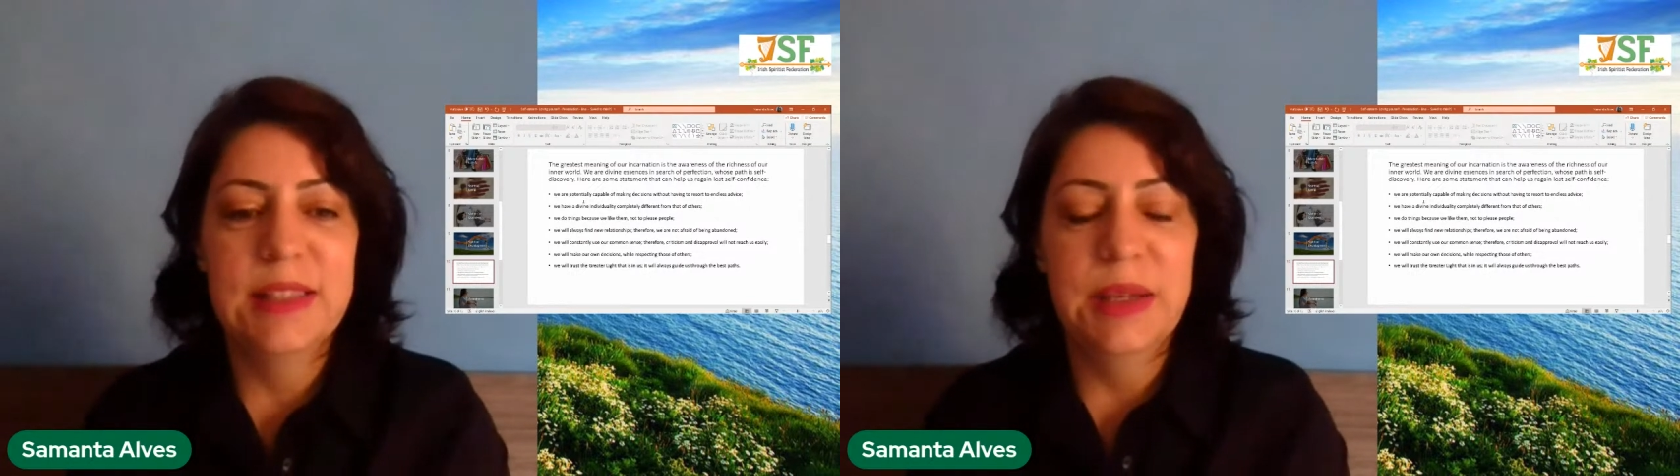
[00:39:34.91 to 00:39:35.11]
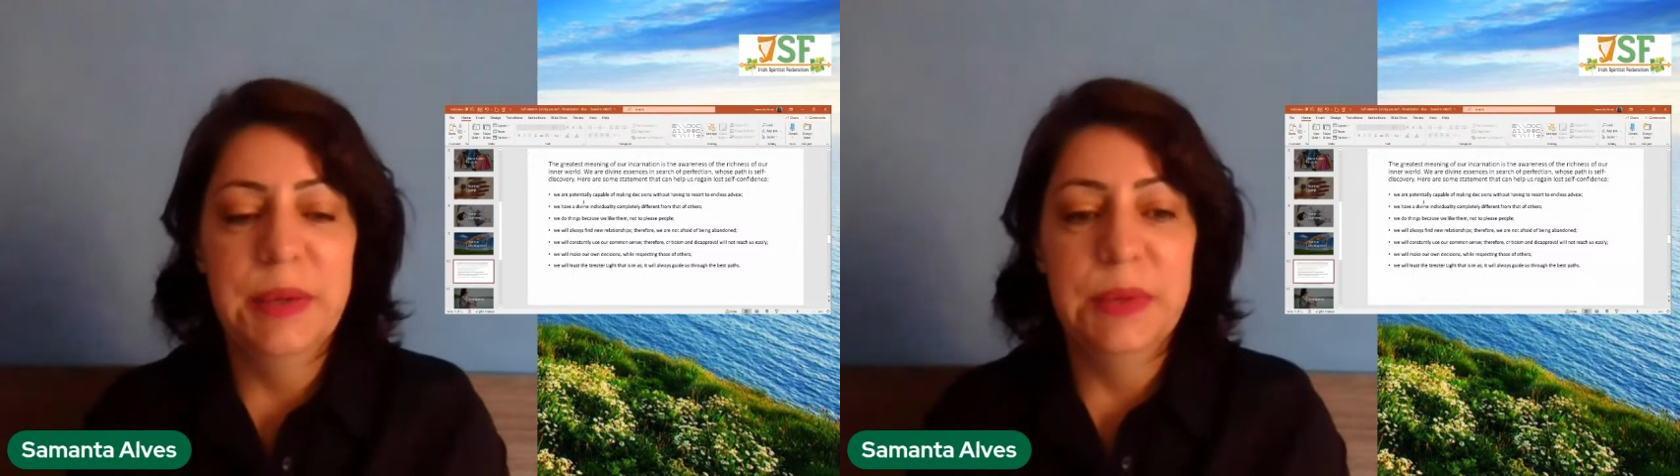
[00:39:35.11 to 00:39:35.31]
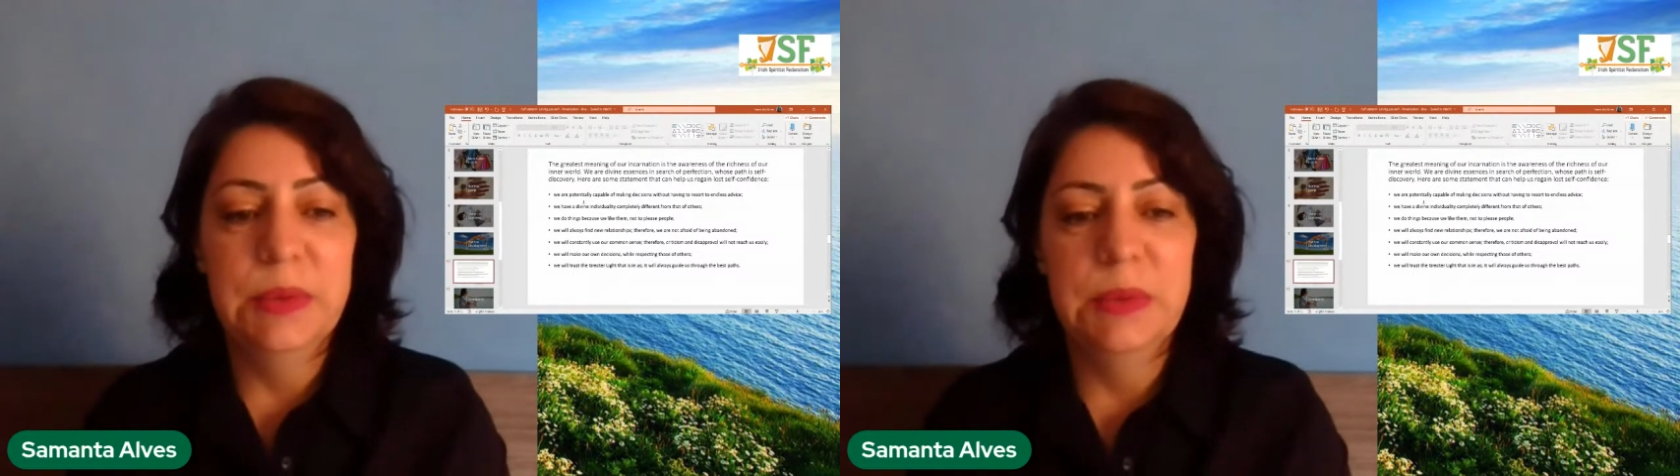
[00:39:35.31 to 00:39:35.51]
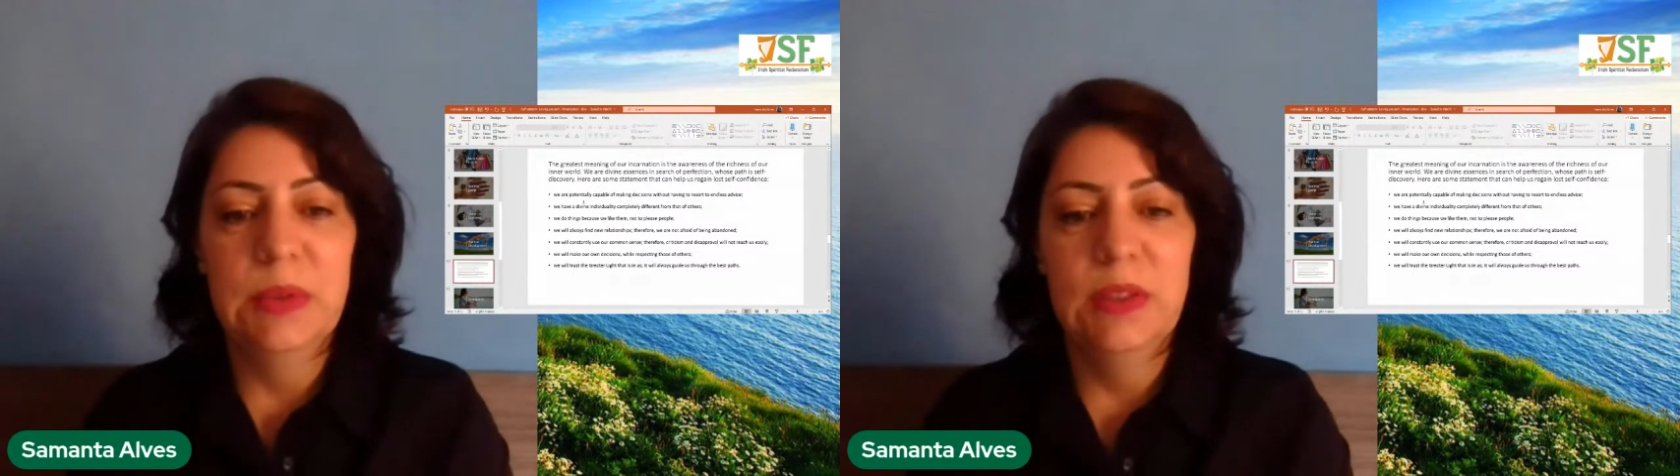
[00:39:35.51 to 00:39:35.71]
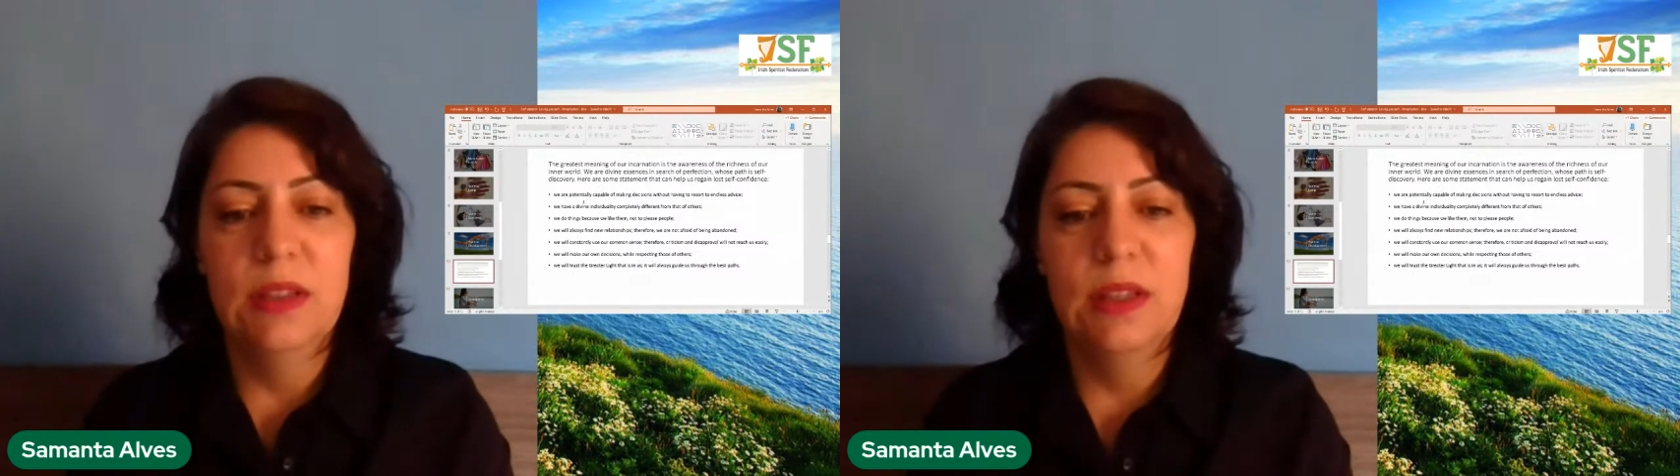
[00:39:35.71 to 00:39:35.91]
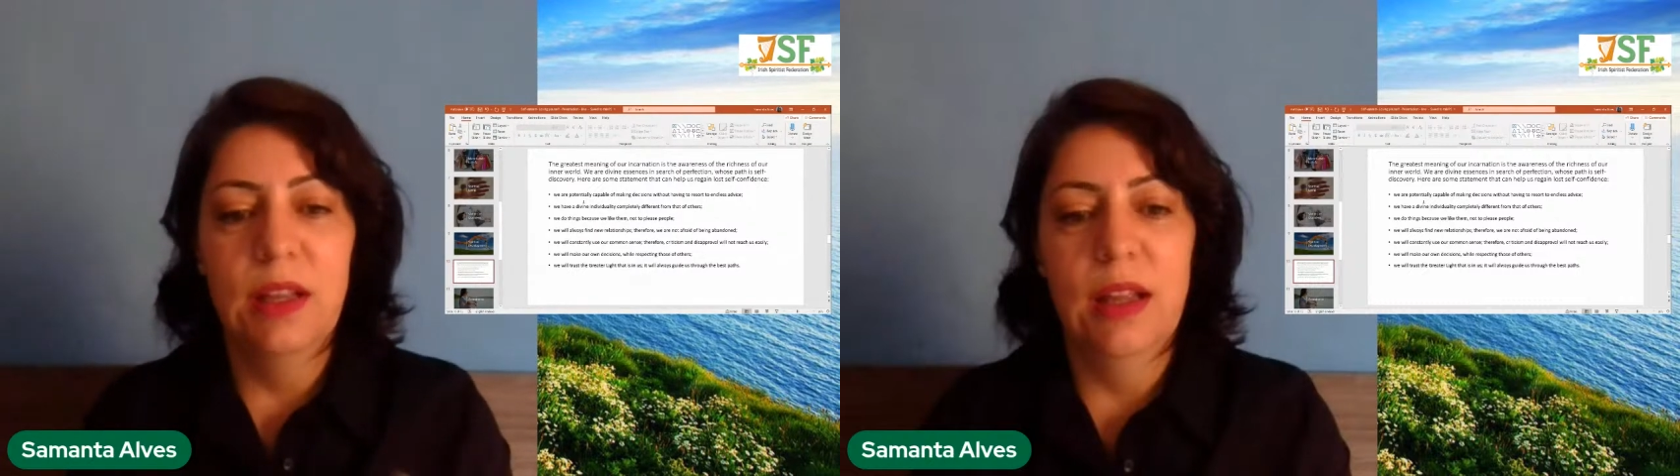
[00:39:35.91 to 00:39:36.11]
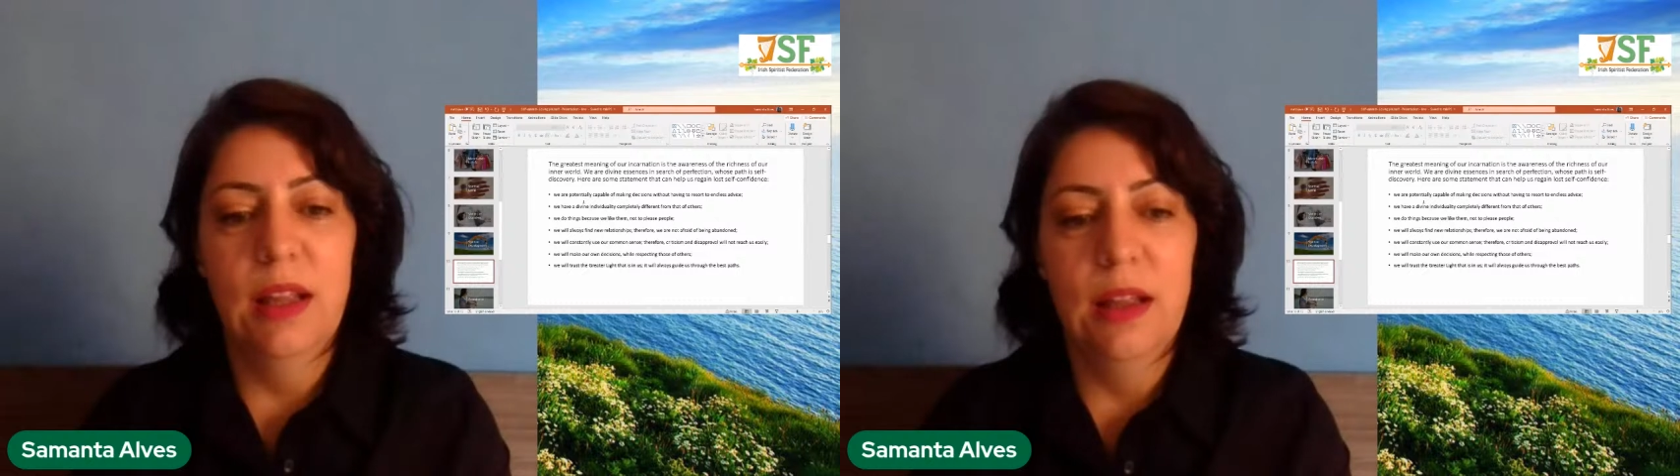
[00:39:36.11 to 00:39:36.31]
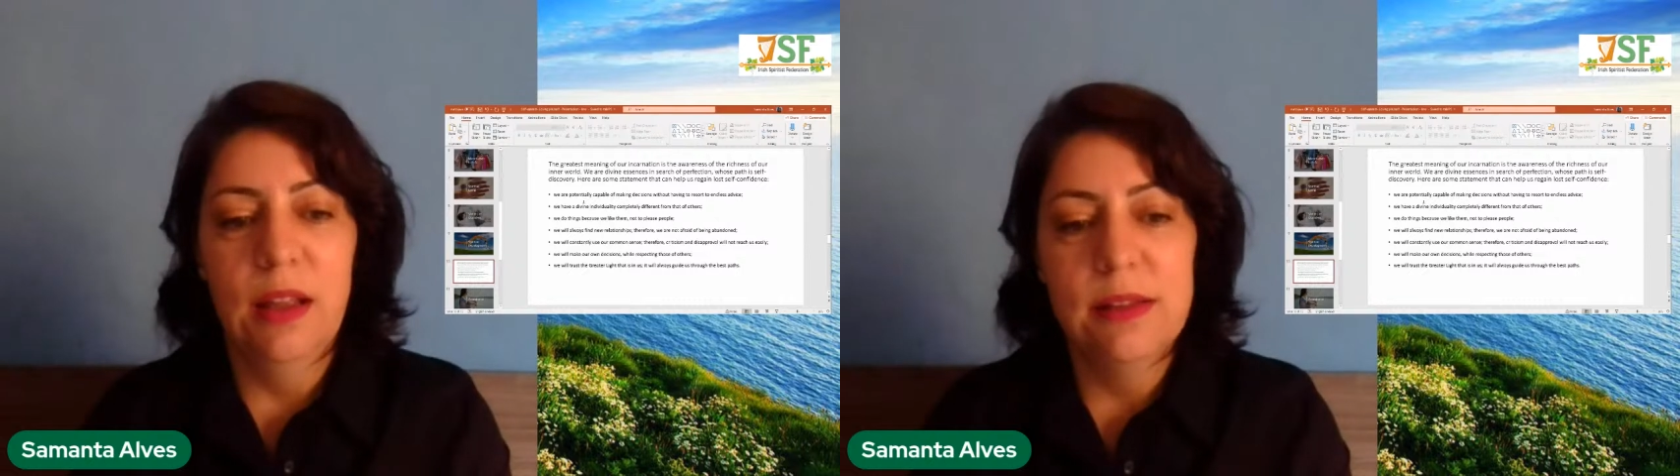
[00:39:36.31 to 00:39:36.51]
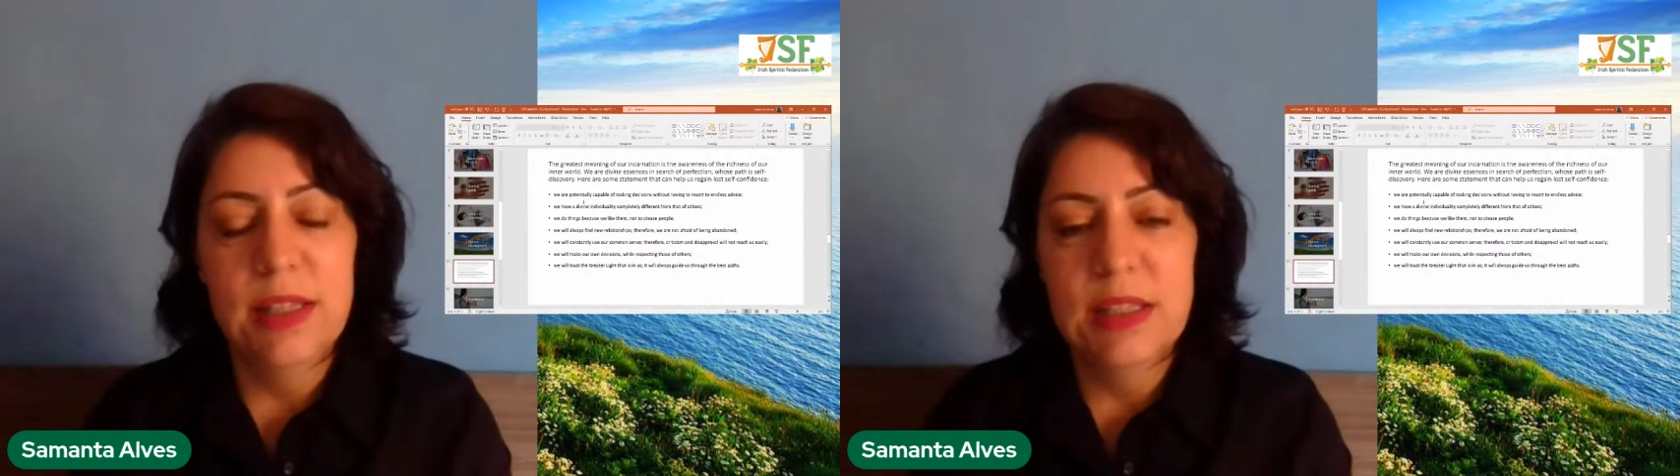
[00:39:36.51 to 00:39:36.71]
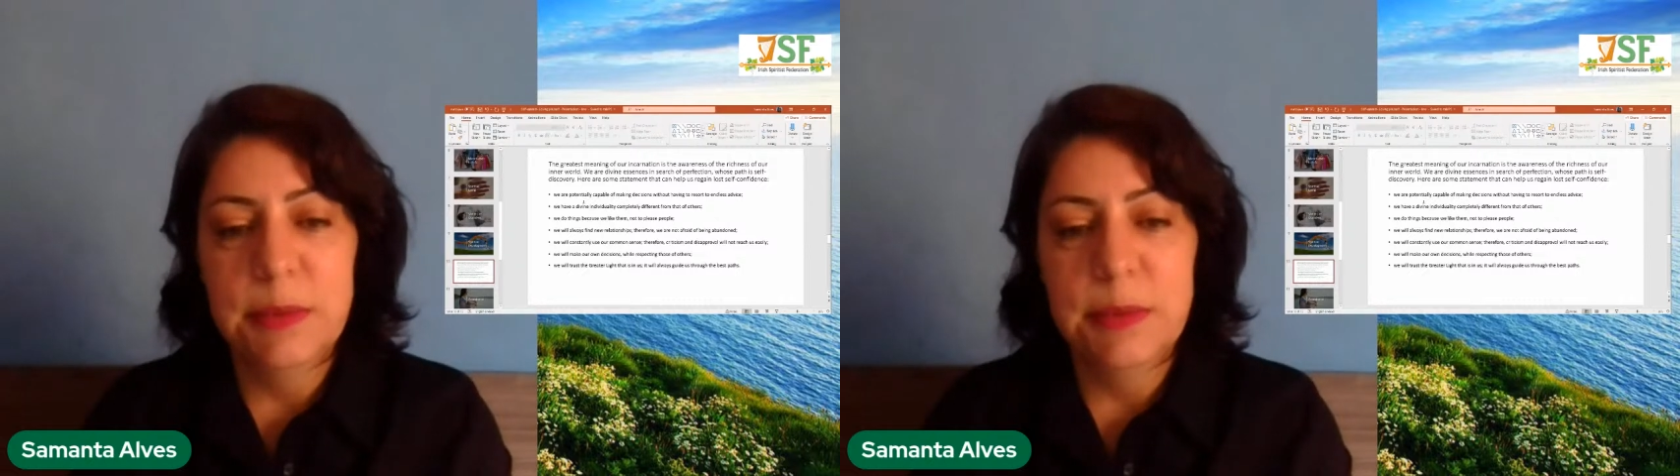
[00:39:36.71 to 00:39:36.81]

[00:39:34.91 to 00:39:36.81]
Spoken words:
So the